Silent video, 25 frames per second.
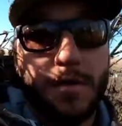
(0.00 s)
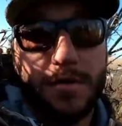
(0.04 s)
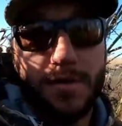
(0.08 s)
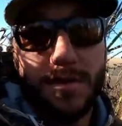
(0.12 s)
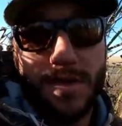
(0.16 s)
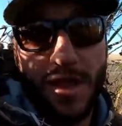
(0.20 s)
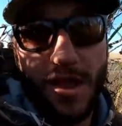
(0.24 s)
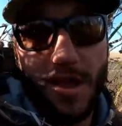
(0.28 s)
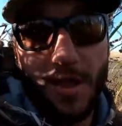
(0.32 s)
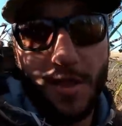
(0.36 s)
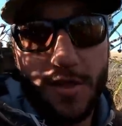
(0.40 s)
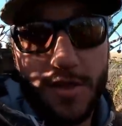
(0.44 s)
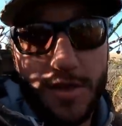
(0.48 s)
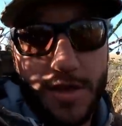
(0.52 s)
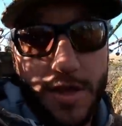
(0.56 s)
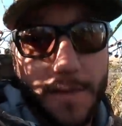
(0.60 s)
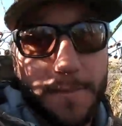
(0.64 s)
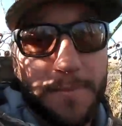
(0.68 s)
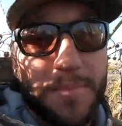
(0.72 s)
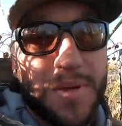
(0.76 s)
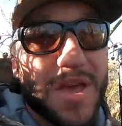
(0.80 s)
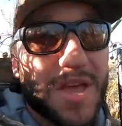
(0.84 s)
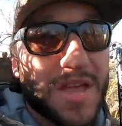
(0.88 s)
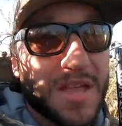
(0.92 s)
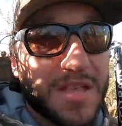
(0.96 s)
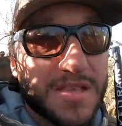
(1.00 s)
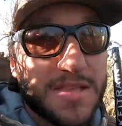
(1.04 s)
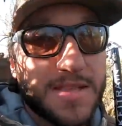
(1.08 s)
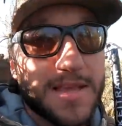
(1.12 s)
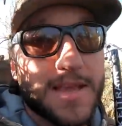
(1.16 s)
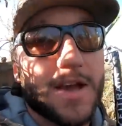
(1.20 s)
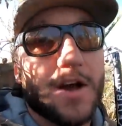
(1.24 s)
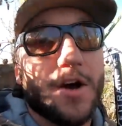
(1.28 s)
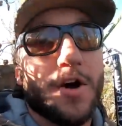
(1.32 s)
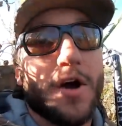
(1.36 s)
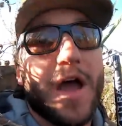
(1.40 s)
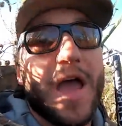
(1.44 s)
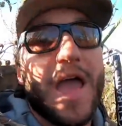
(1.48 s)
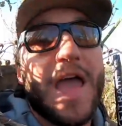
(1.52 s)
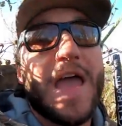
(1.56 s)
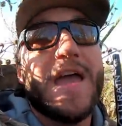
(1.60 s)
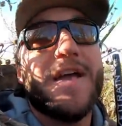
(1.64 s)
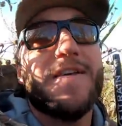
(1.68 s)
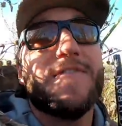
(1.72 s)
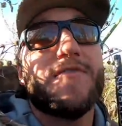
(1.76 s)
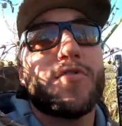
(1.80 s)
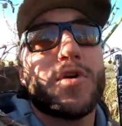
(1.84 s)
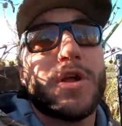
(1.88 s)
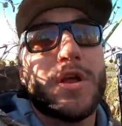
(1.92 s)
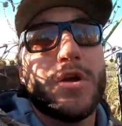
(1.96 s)
Telling you, pintail
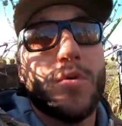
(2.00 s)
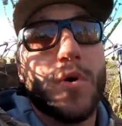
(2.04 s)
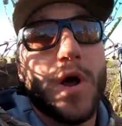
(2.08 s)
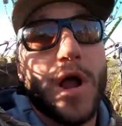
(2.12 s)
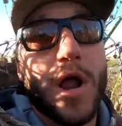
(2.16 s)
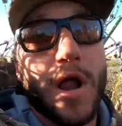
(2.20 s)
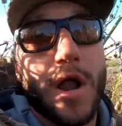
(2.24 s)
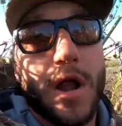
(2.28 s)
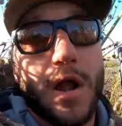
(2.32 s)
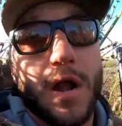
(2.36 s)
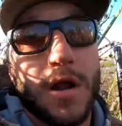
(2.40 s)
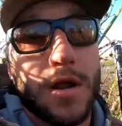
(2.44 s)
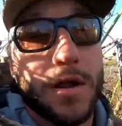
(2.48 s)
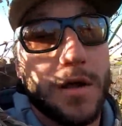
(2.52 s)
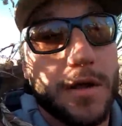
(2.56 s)
everywhere.